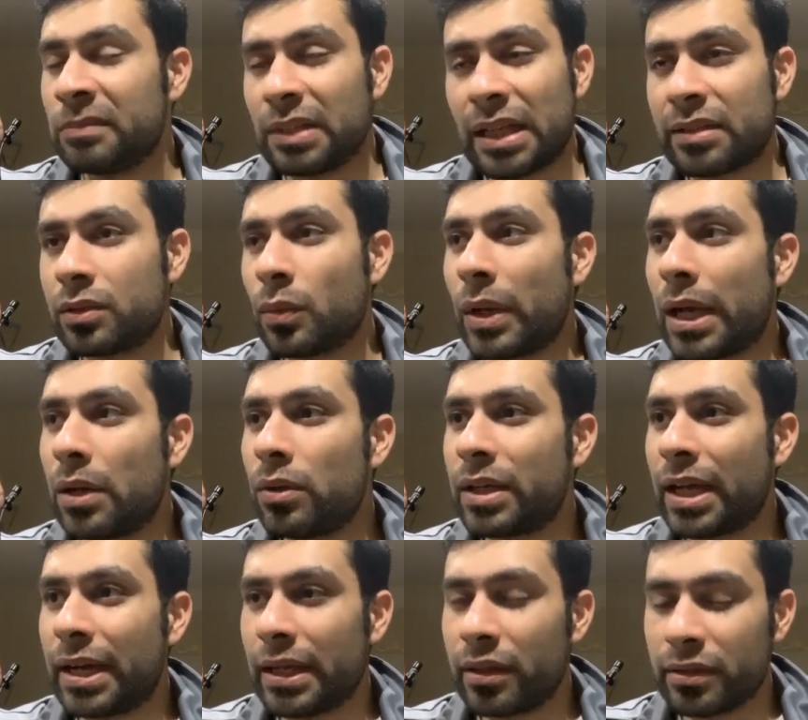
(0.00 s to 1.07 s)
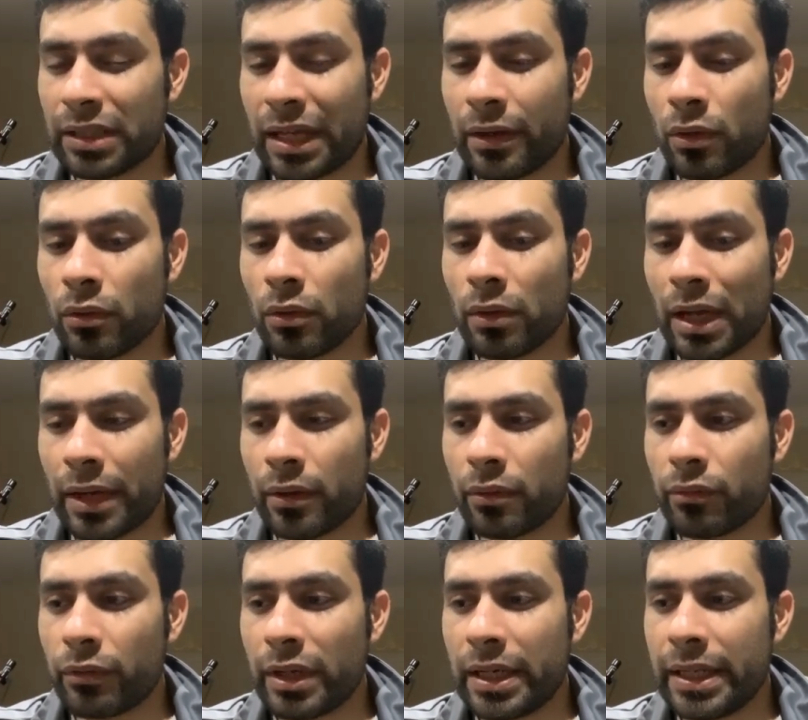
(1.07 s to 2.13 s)
That's the way I look at it, because I
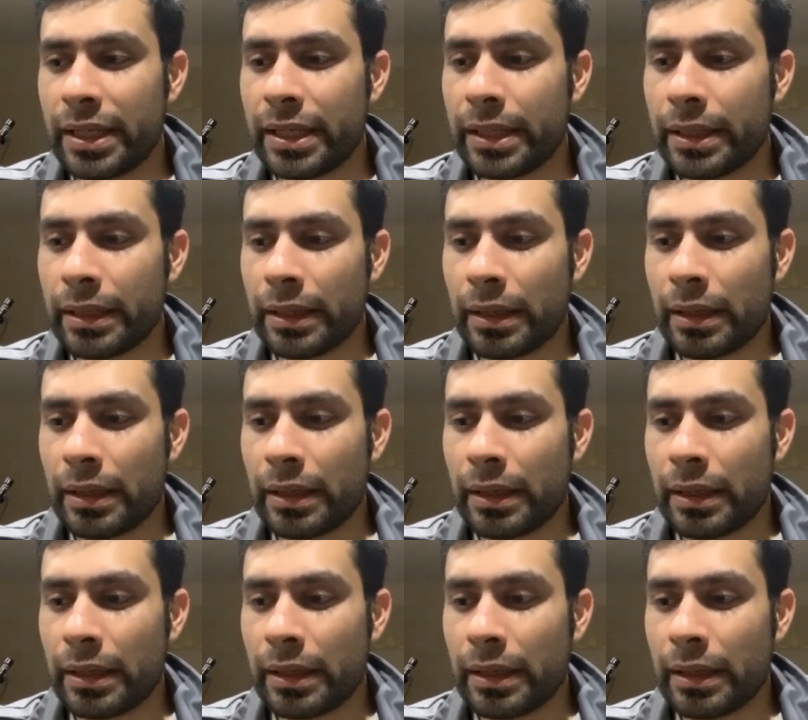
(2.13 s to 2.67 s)
don't really,